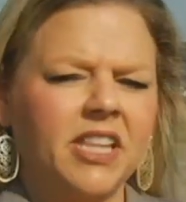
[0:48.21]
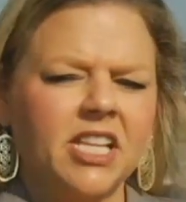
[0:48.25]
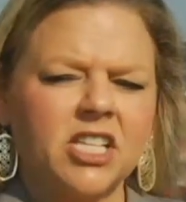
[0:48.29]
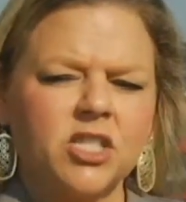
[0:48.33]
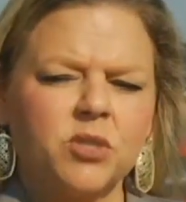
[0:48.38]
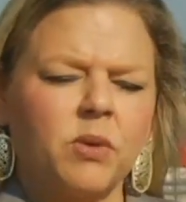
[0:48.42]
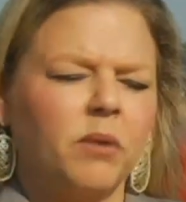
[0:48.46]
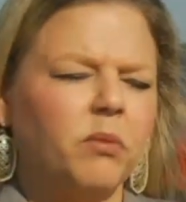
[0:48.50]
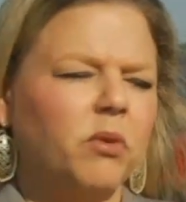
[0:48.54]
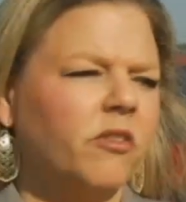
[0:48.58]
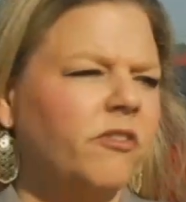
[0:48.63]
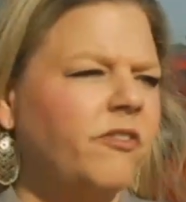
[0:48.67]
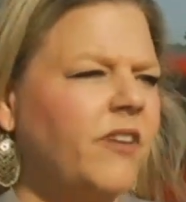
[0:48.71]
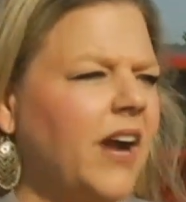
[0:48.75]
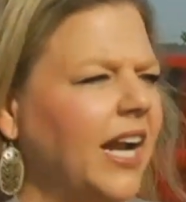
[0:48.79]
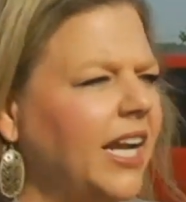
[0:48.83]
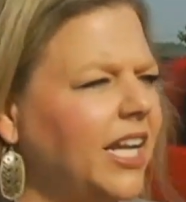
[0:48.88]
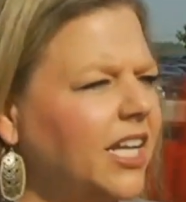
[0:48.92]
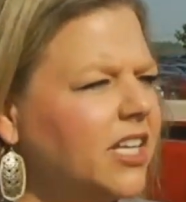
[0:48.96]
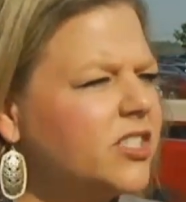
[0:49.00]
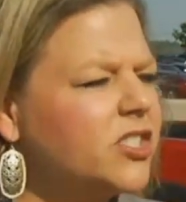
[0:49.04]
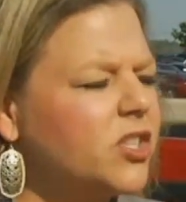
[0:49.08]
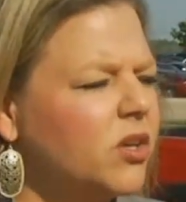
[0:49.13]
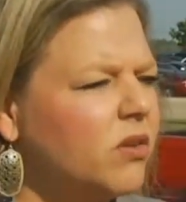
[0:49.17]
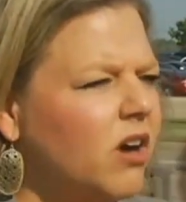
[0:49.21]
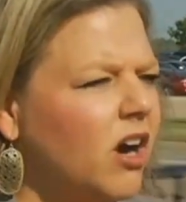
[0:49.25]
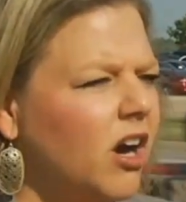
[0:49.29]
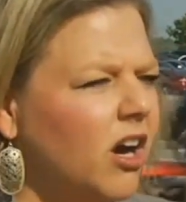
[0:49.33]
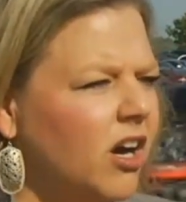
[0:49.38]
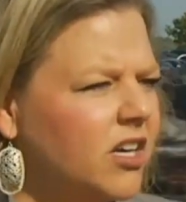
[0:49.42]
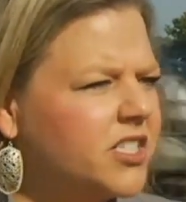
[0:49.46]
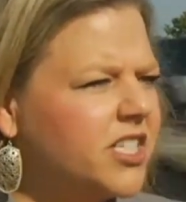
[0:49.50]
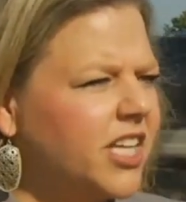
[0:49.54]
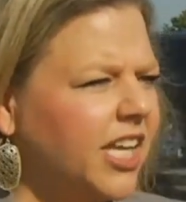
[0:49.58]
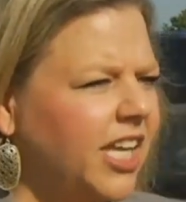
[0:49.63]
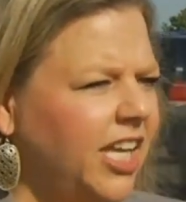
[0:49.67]
I think that's why we're fighting so
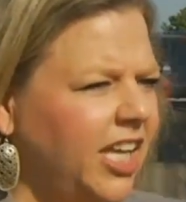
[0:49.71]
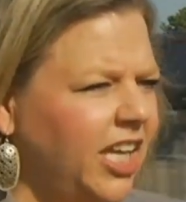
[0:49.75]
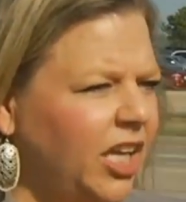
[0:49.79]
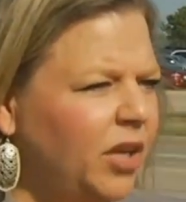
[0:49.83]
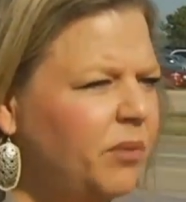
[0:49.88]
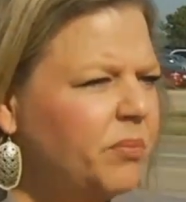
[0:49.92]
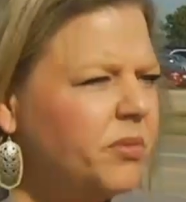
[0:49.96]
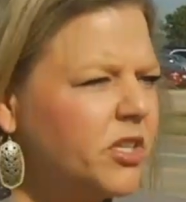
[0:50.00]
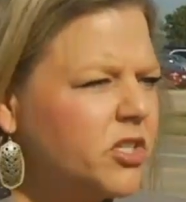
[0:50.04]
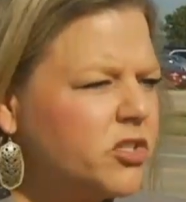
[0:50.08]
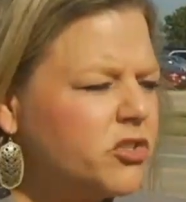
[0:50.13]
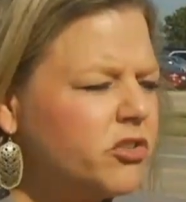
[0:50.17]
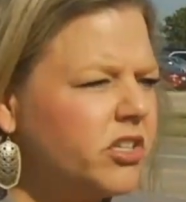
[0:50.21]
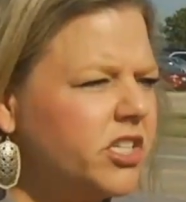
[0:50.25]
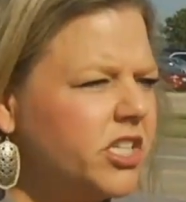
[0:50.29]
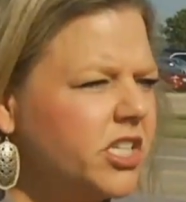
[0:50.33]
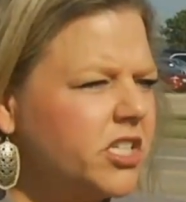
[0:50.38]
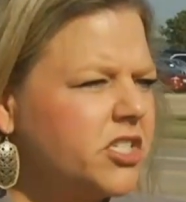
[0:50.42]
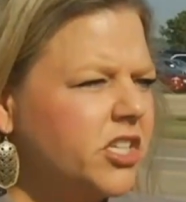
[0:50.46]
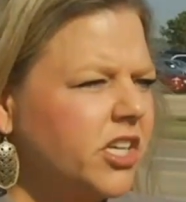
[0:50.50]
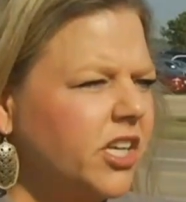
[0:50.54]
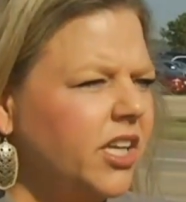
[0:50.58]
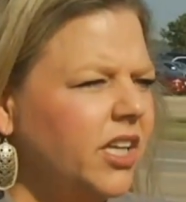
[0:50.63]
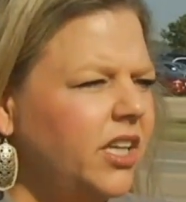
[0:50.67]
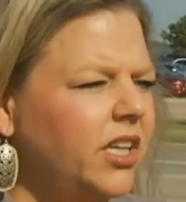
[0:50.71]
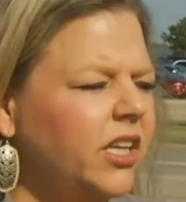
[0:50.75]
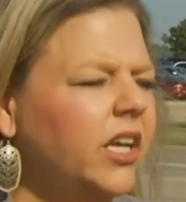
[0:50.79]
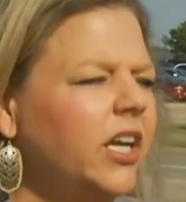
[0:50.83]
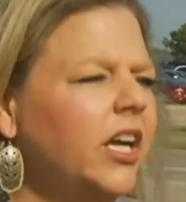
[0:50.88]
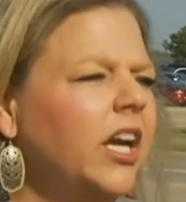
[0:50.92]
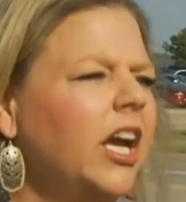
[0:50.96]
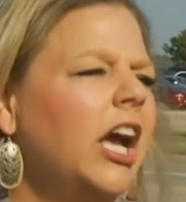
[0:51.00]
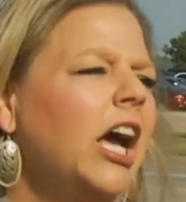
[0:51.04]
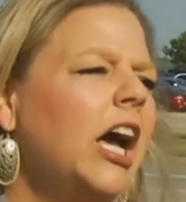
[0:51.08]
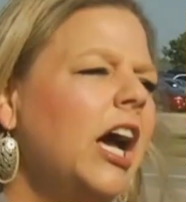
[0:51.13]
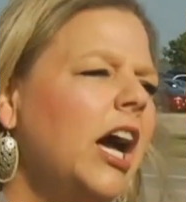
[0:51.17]
hard to keep the
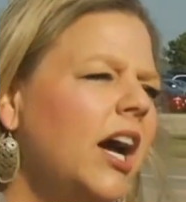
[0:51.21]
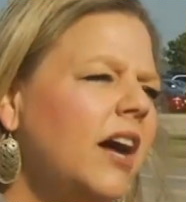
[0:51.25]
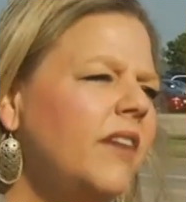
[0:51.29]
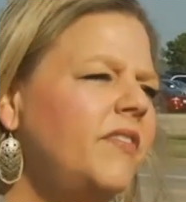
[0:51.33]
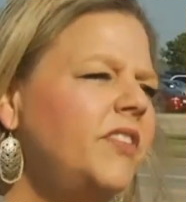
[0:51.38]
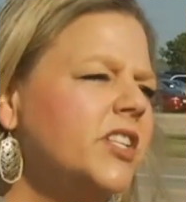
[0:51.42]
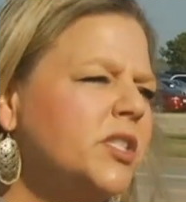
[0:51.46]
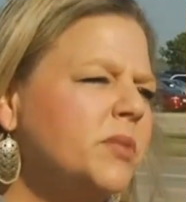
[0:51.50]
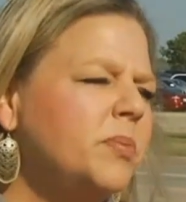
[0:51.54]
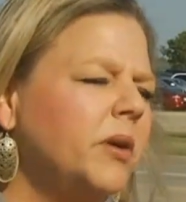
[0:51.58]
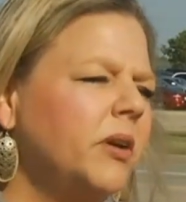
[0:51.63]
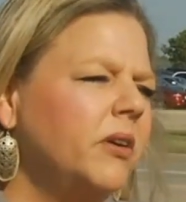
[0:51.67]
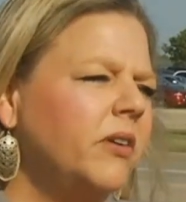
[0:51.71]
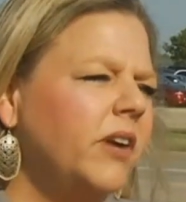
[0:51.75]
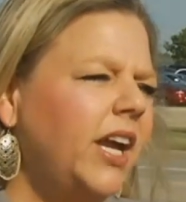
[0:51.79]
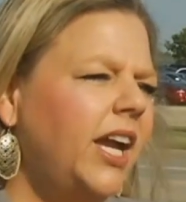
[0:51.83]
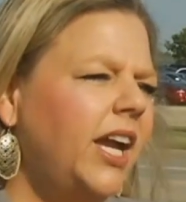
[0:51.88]
tradition of this